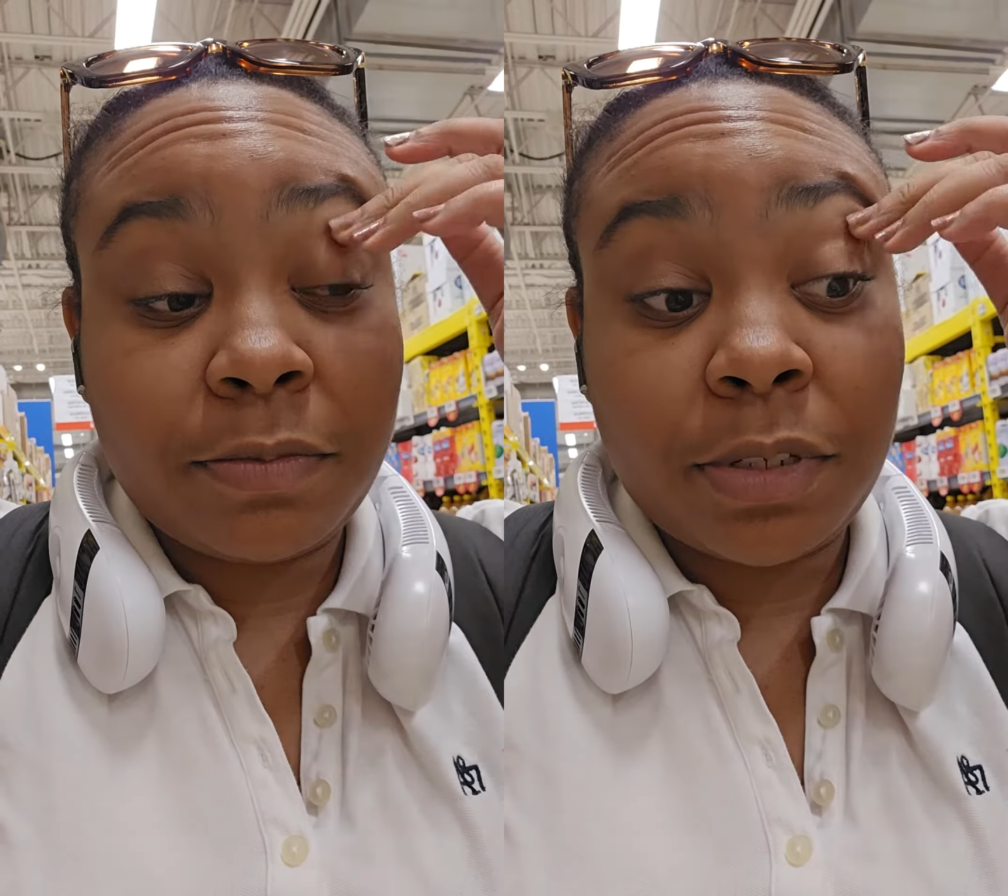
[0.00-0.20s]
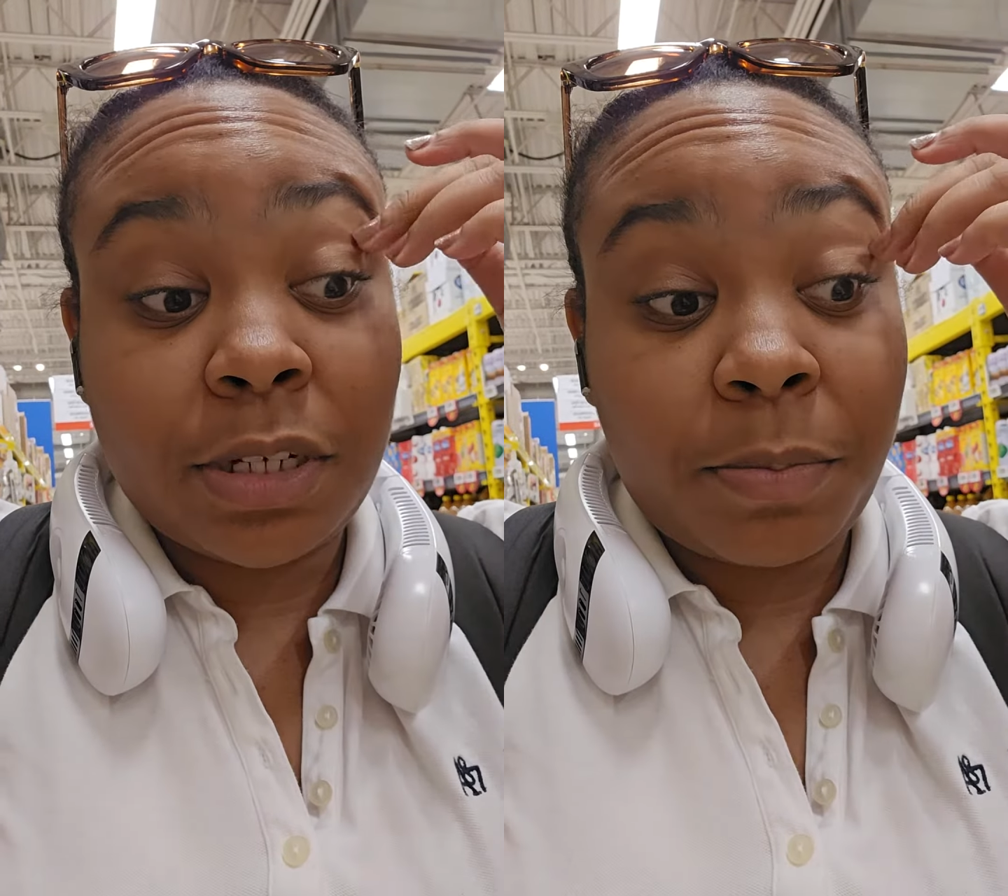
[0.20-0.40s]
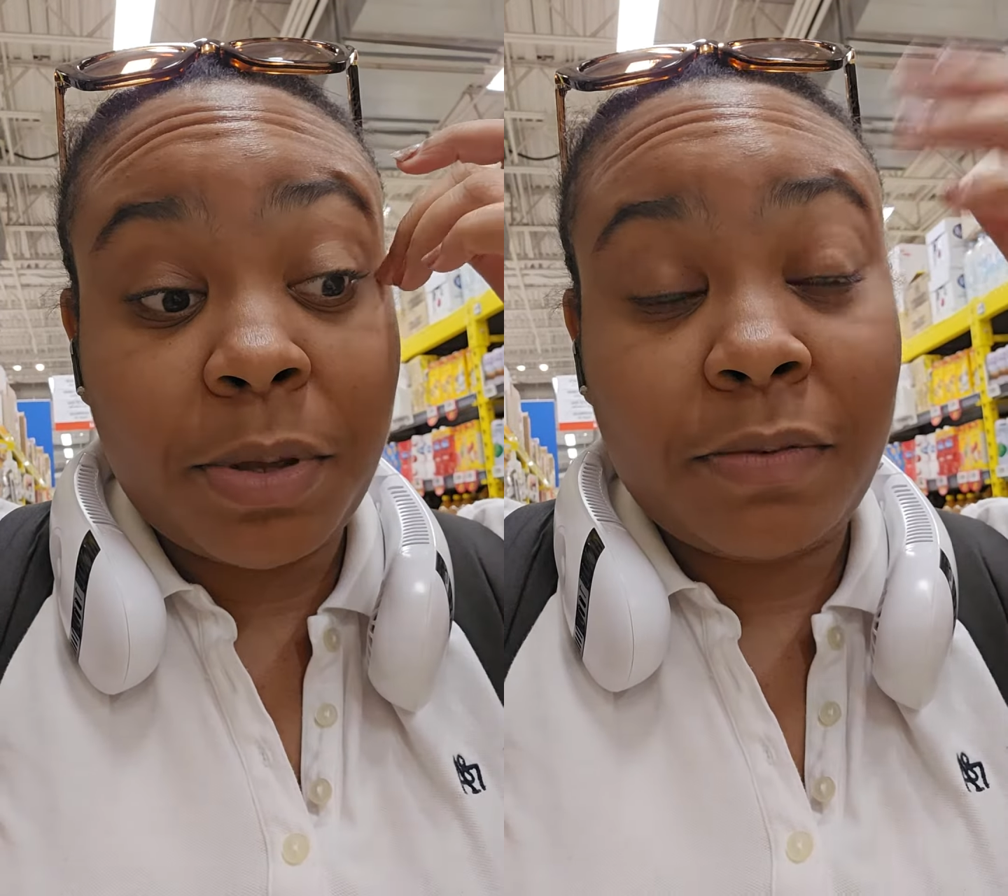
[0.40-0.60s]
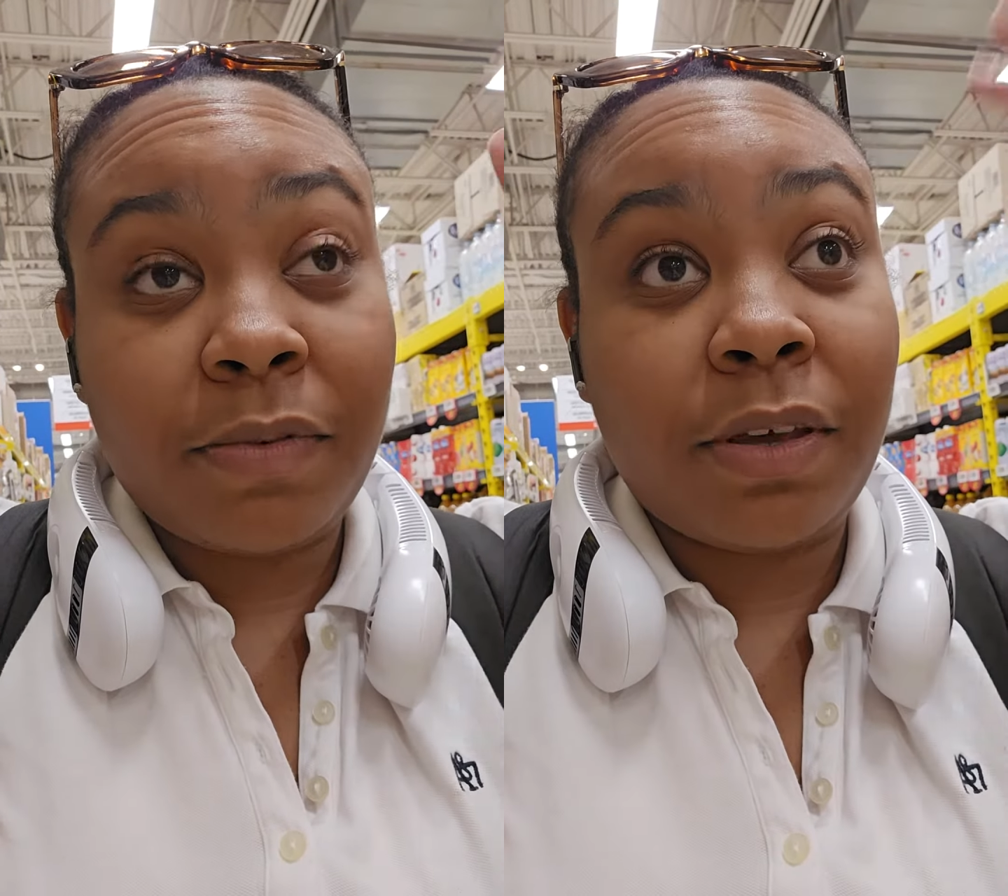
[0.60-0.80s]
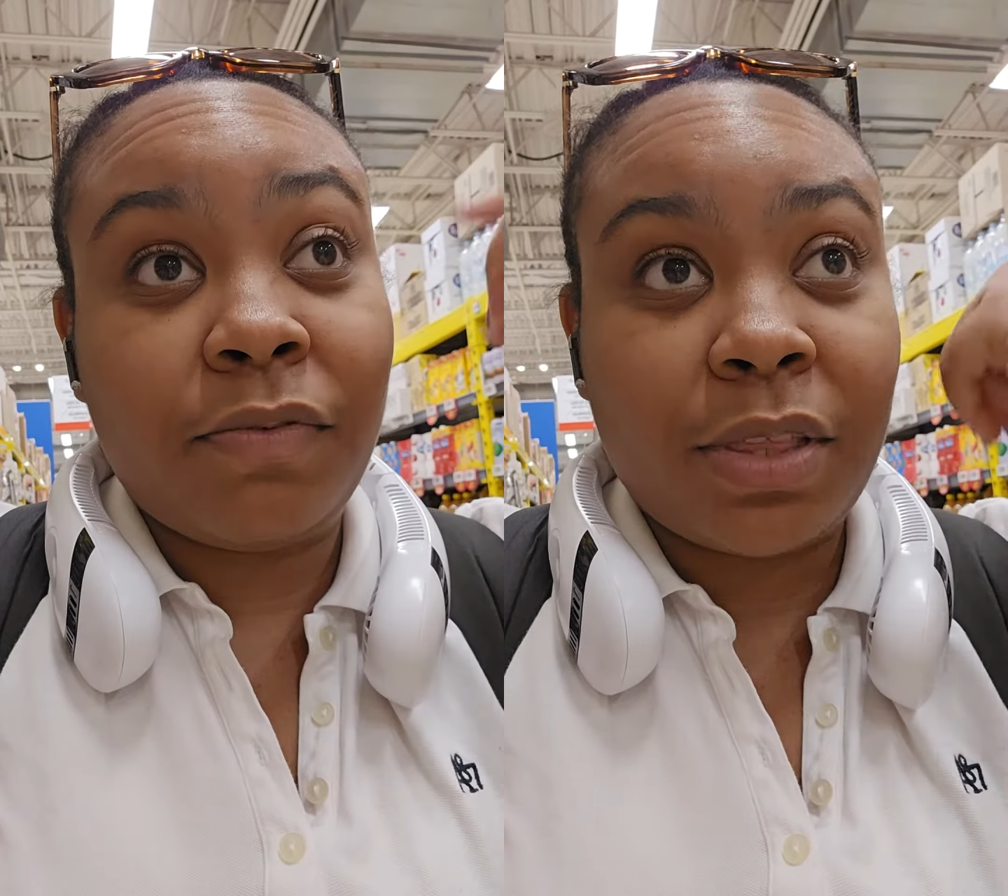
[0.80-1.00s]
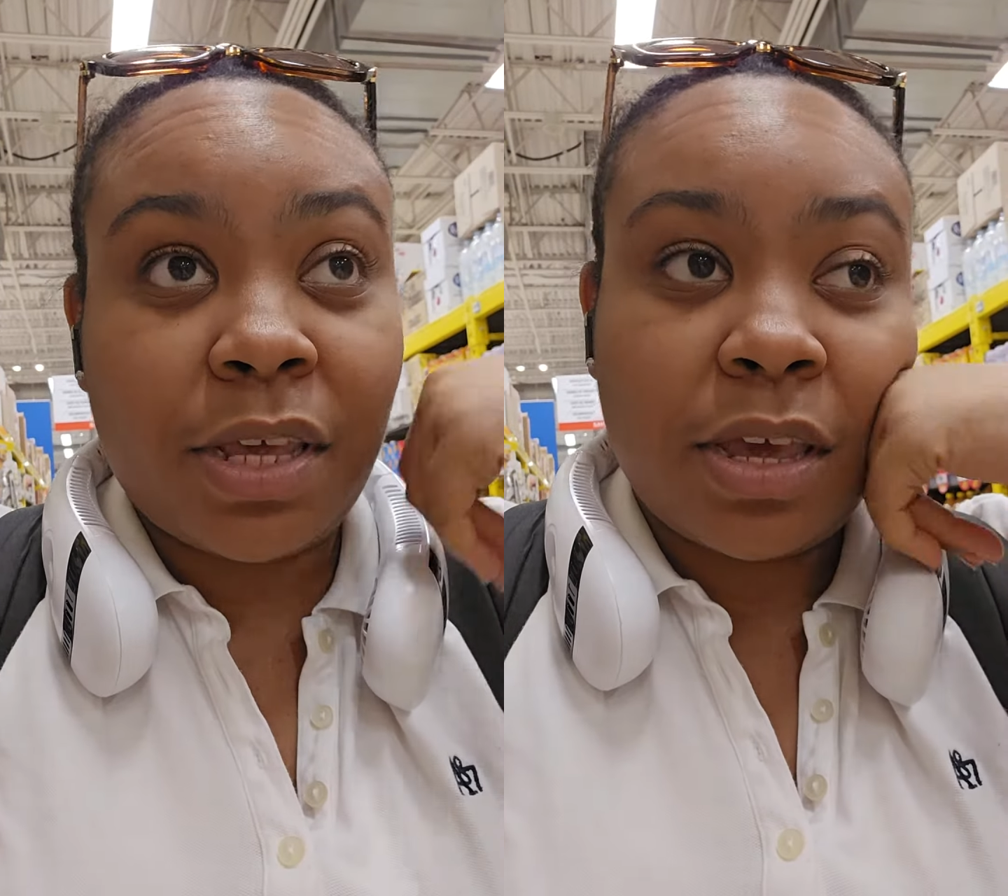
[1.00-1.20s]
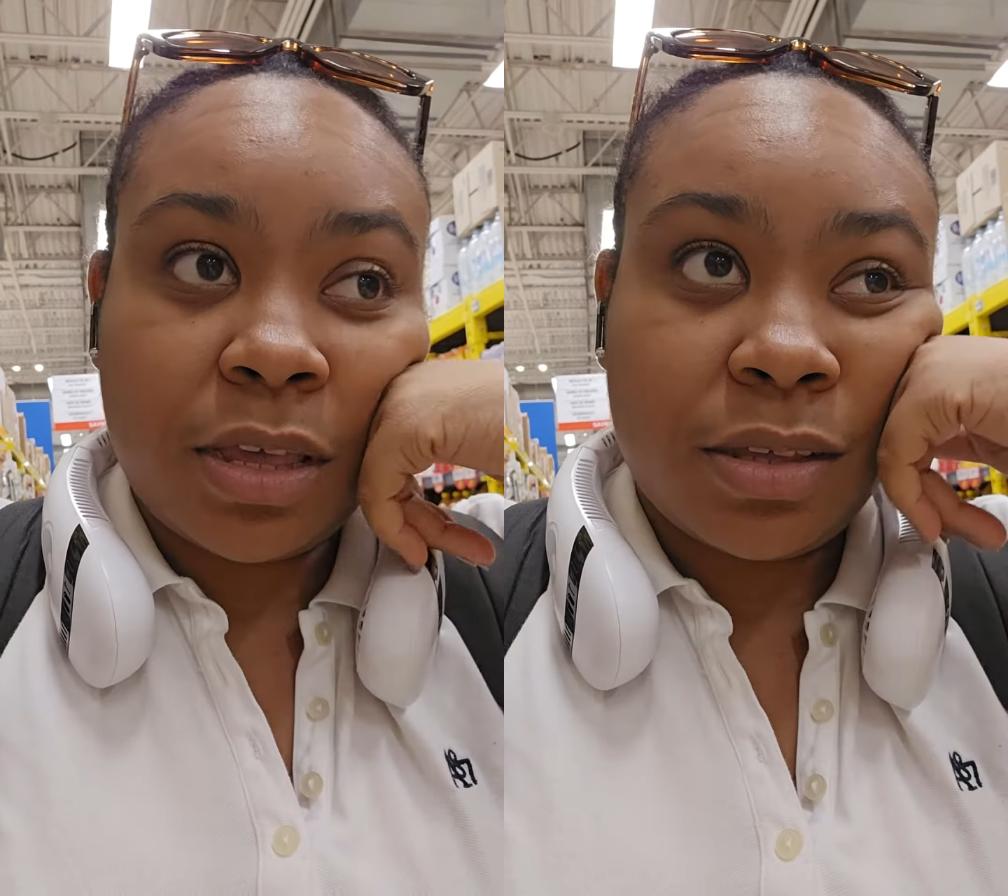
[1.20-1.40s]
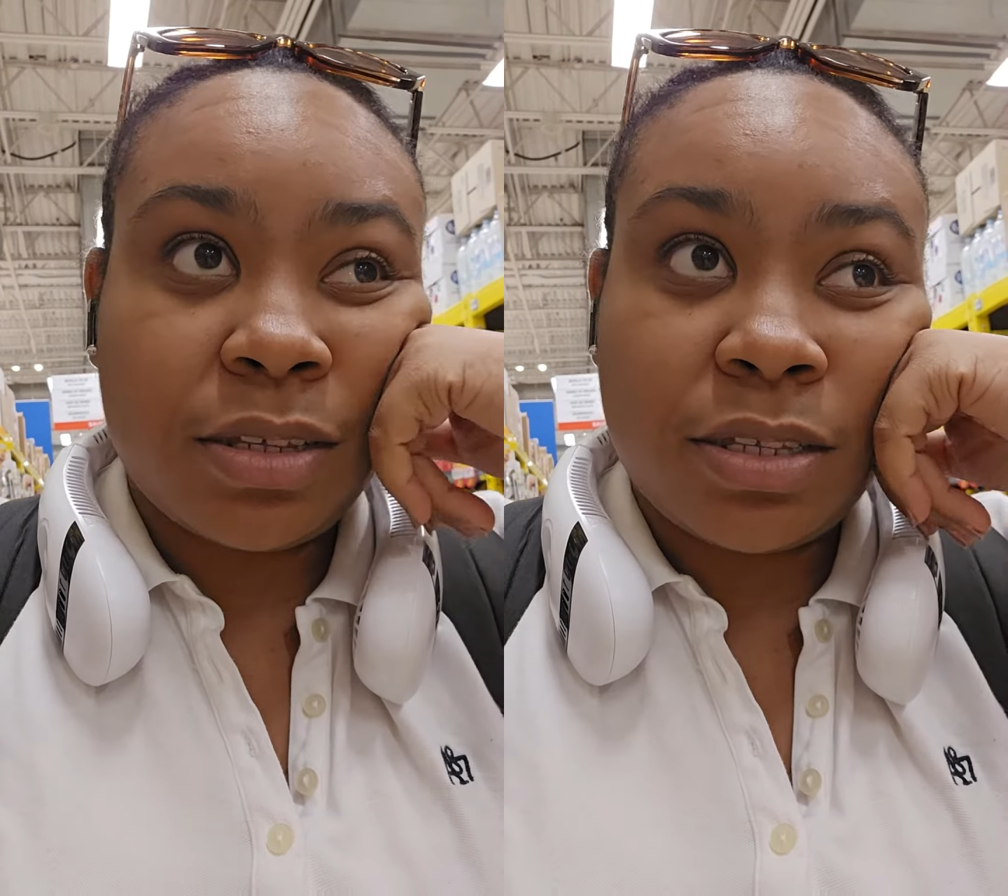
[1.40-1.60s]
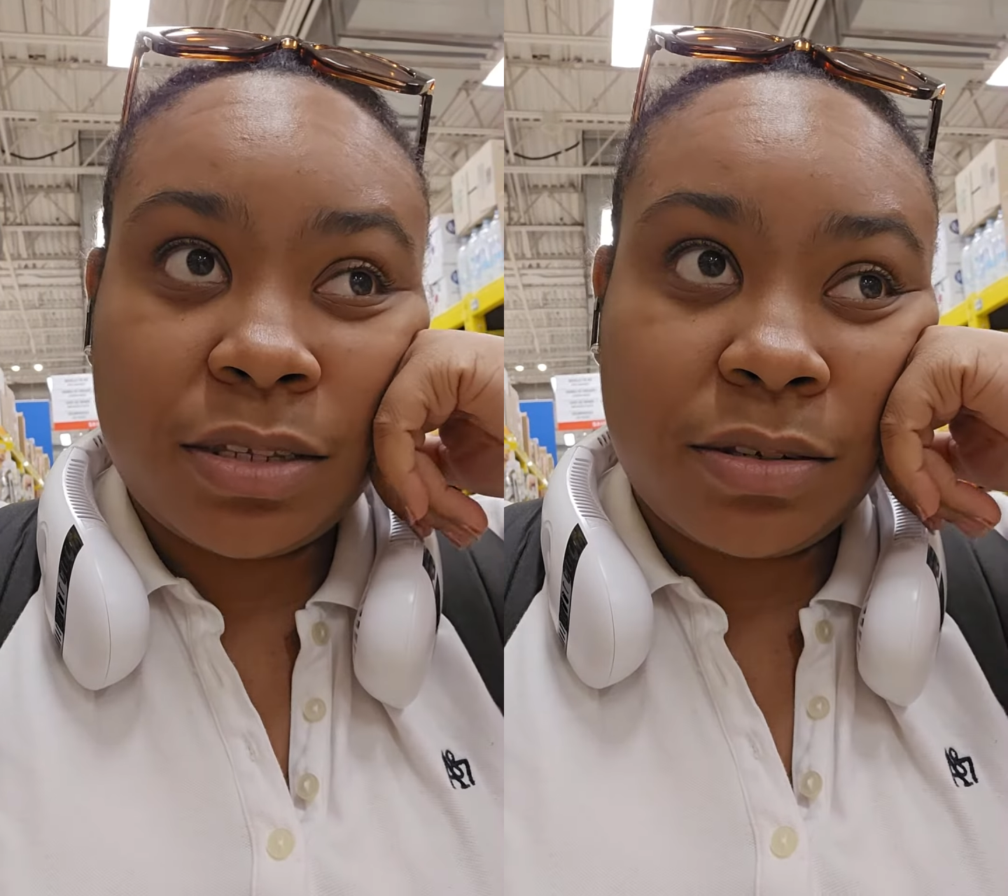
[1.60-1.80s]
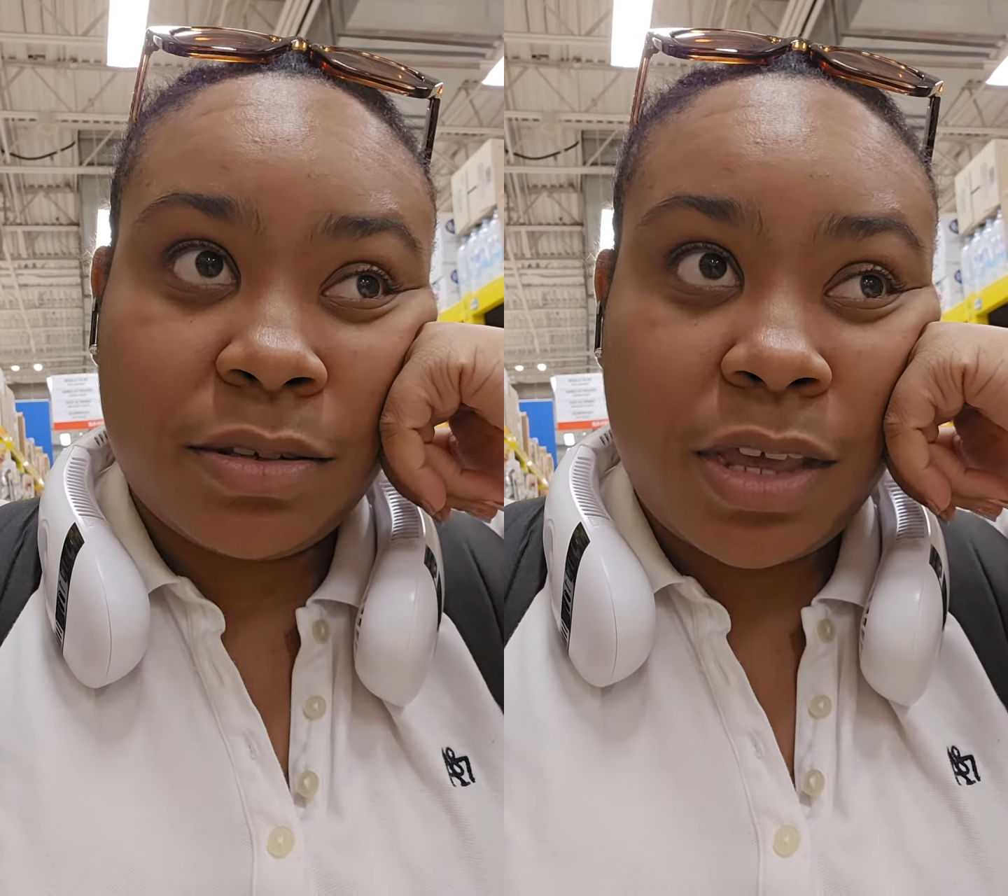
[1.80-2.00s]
shopping for everything else.